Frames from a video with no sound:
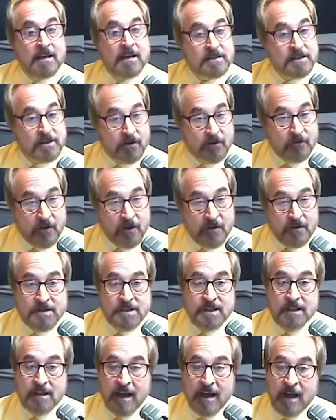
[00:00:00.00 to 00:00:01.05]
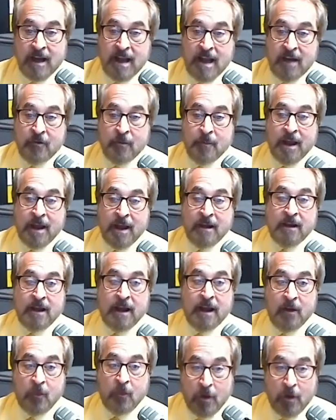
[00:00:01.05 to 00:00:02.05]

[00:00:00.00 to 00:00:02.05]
Cedar Falls did not have a mandate.